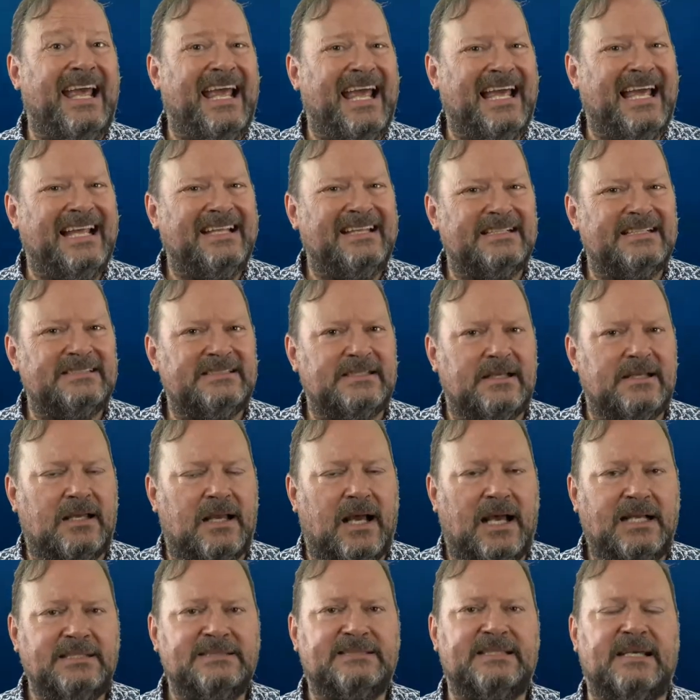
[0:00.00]
And as a
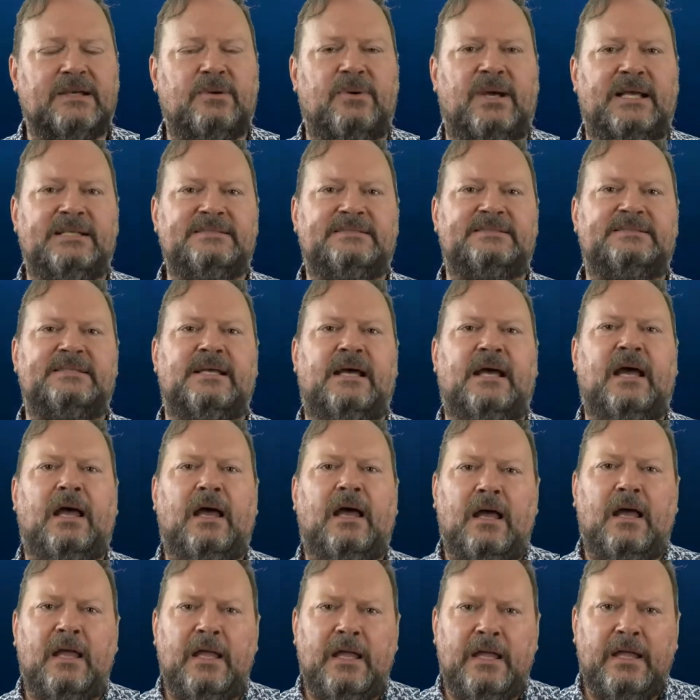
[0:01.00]
consequence,
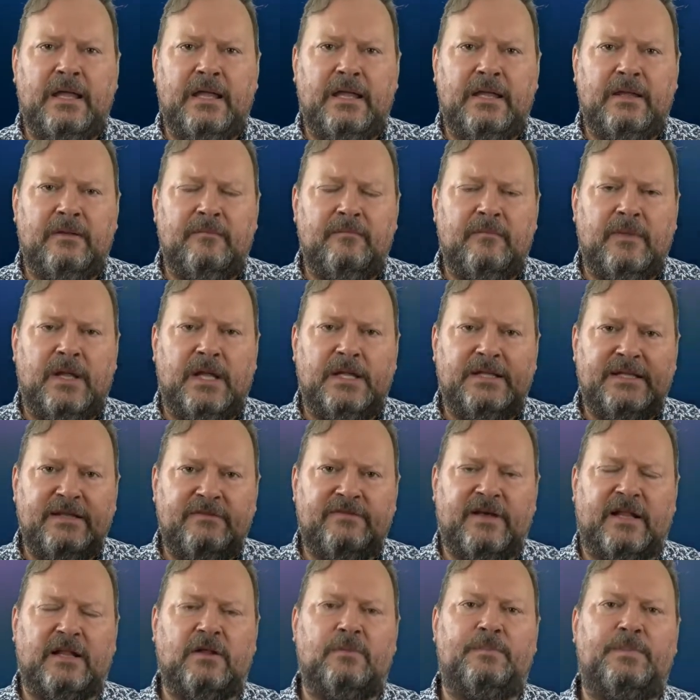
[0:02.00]
a, a
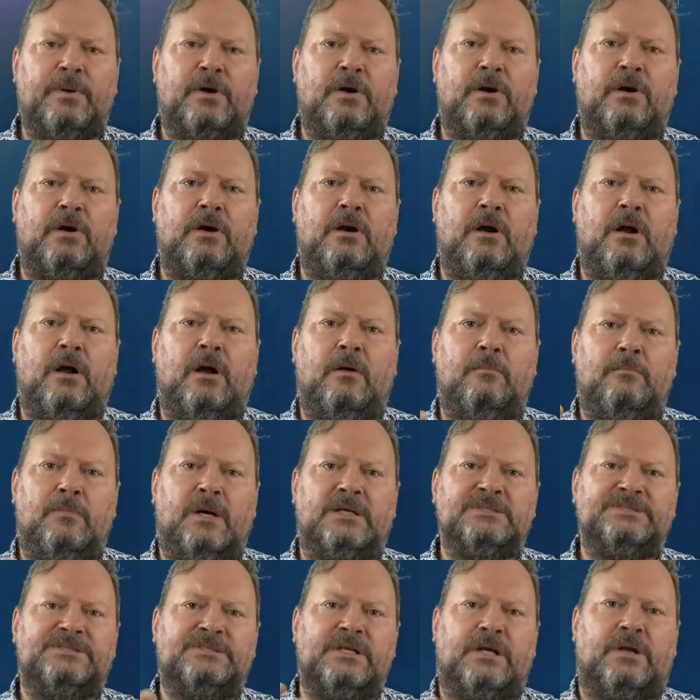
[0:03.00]
developer
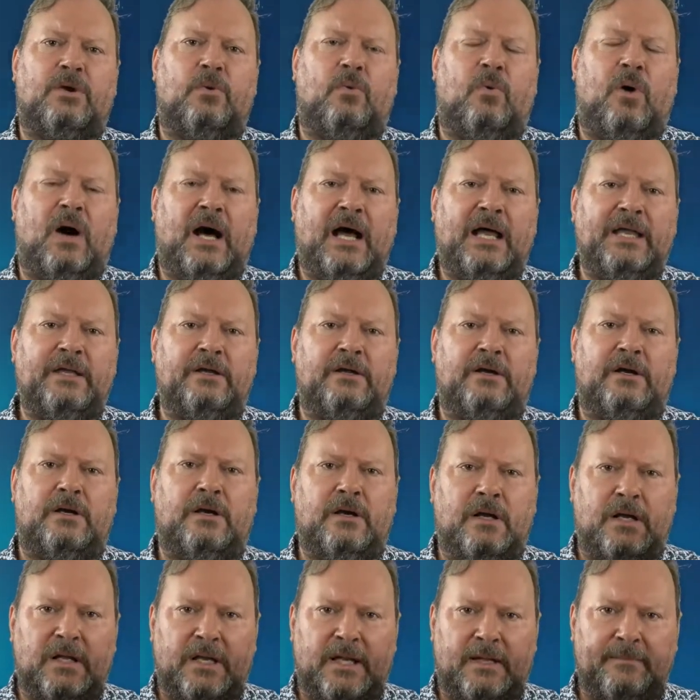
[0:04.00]
must acquire
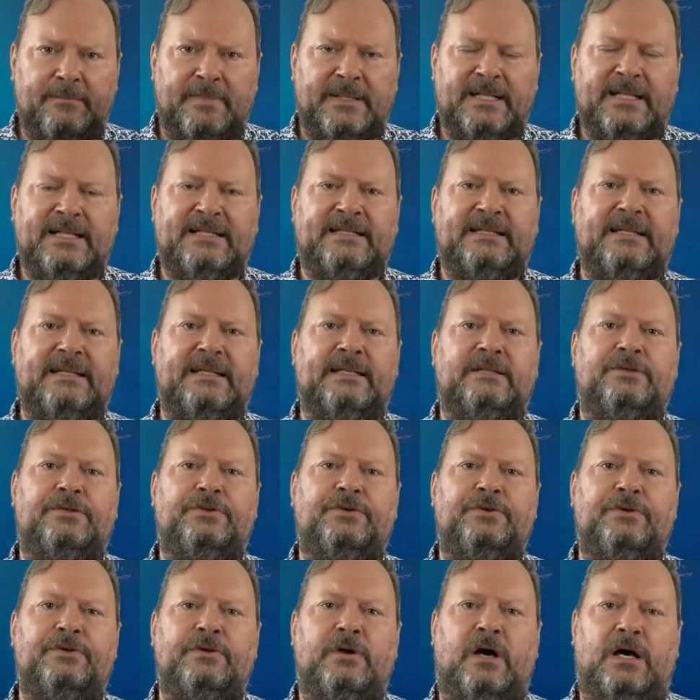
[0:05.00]
an ability
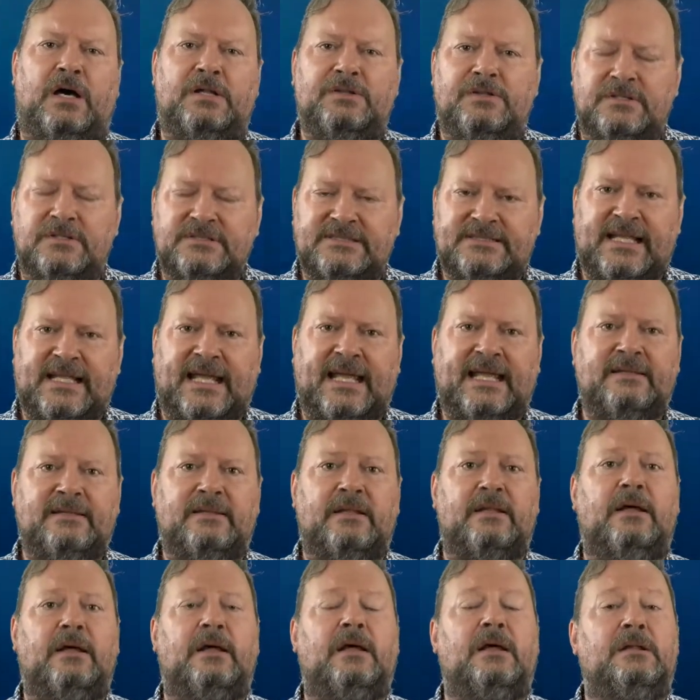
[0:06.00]
to
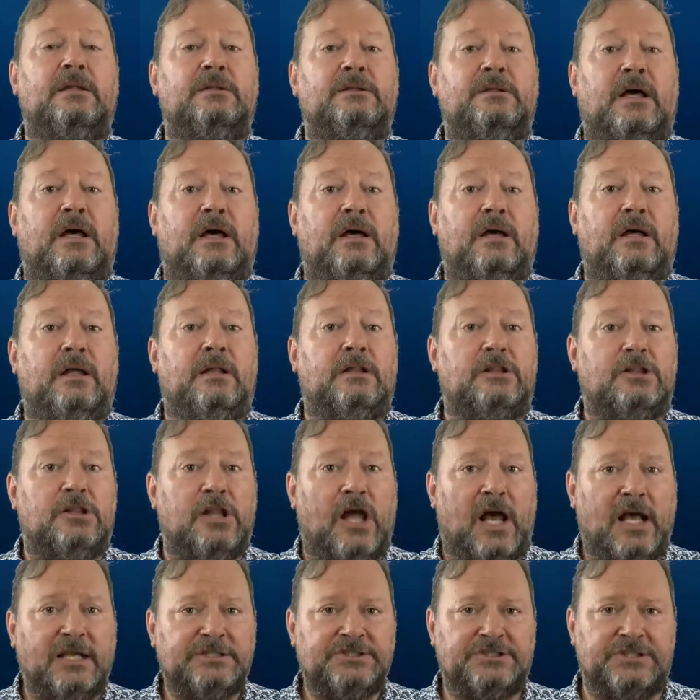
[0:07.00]
understand the
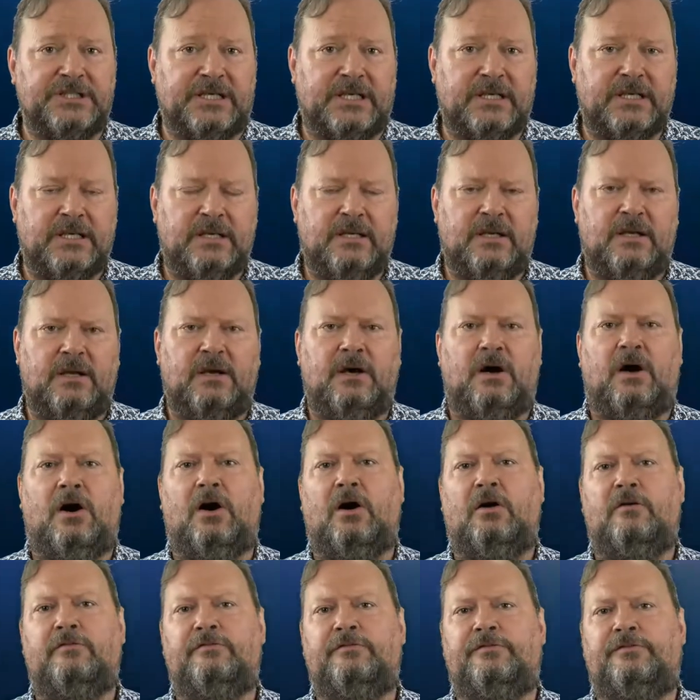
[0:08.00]
logic
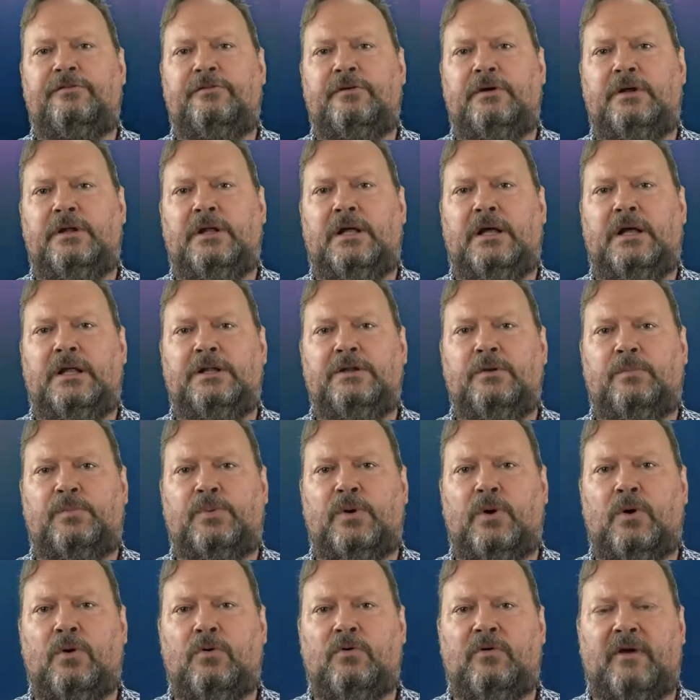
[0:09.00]
of uh, the
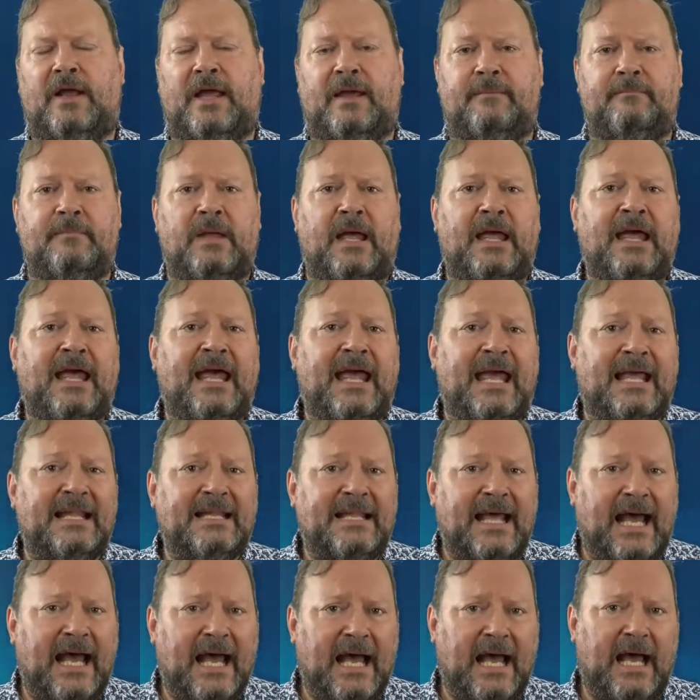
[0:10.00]
program and
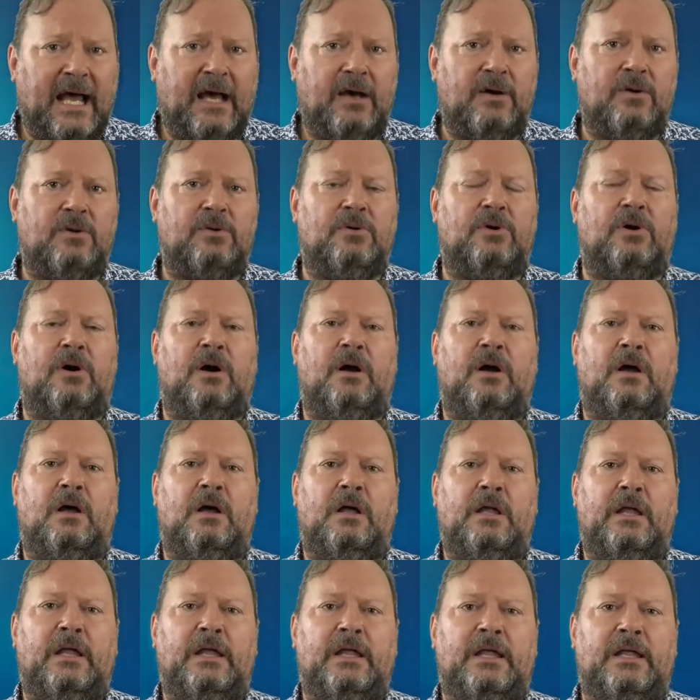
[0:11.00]
how
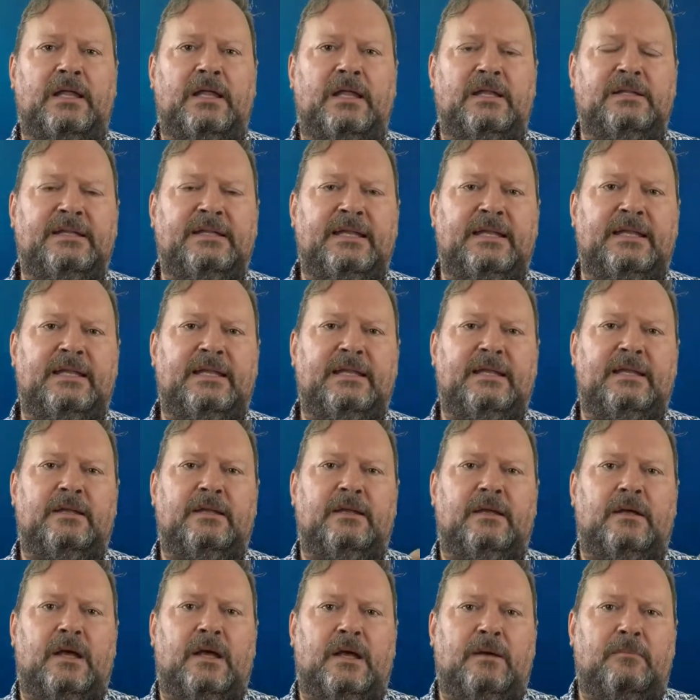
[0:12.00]
uh, the
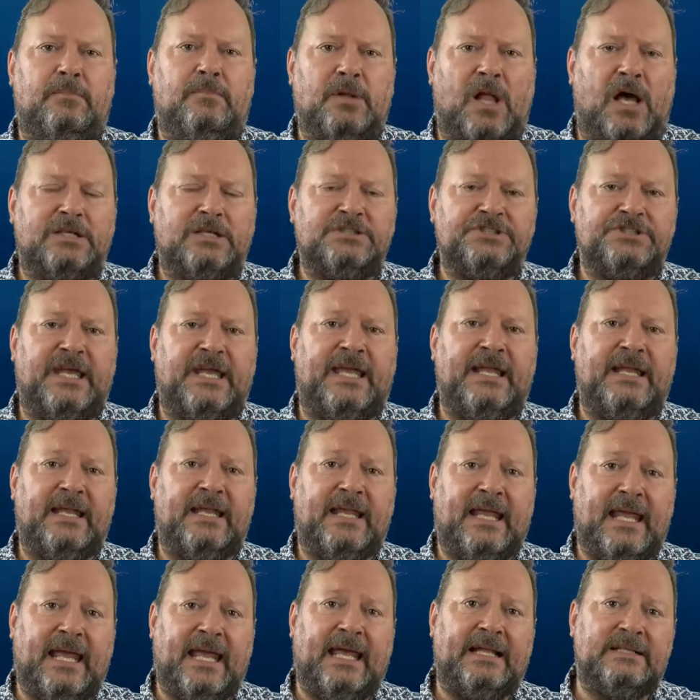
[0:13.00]
uh, blockchain
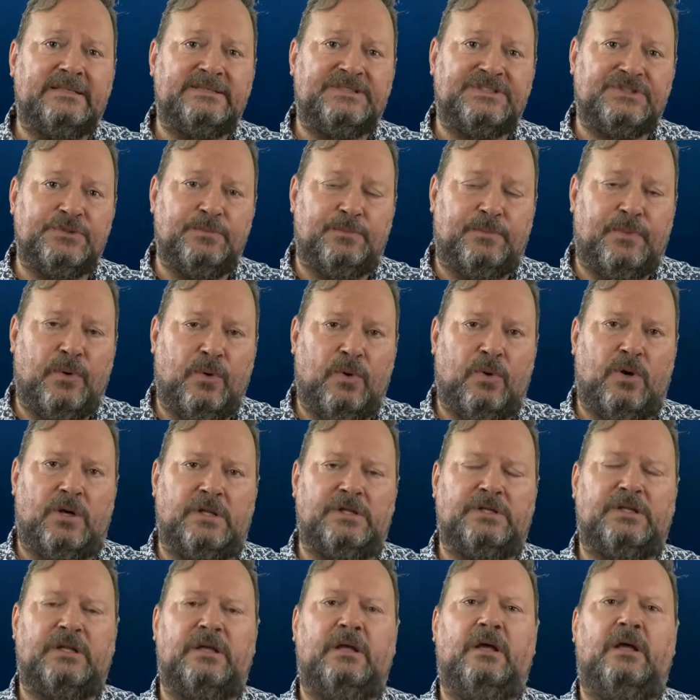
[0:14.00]
can
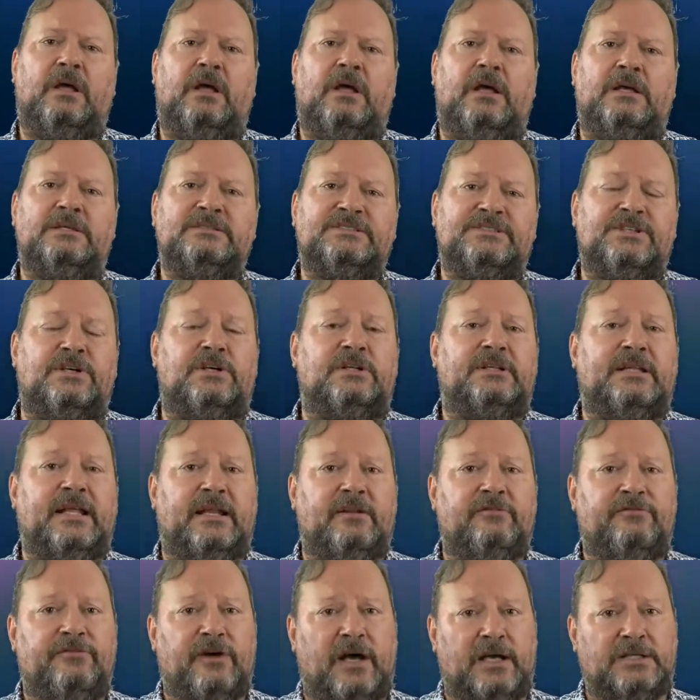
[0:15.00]
support certain
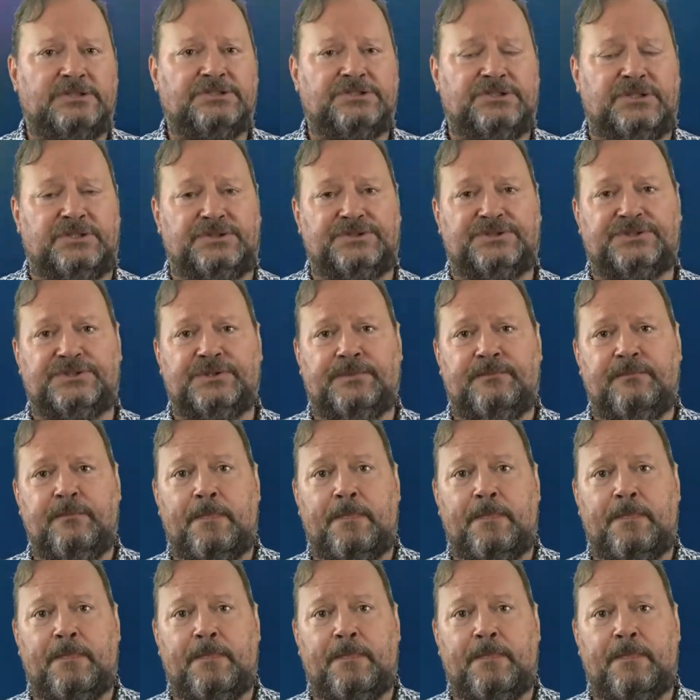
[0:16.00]
functions,